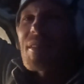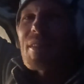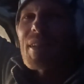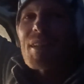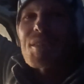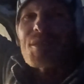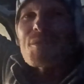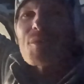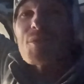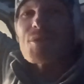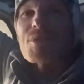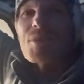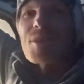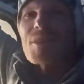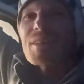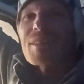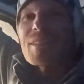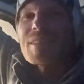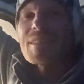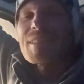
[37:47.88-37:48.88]
That's for
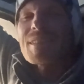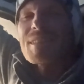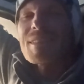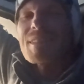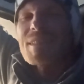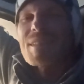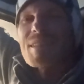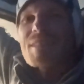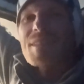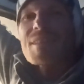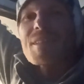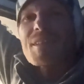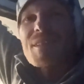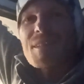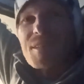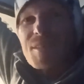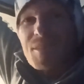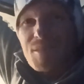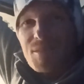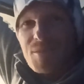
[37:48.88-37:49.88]
sure.
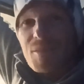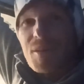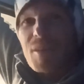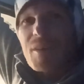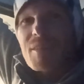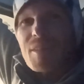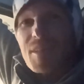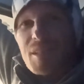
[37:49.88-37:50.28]
So I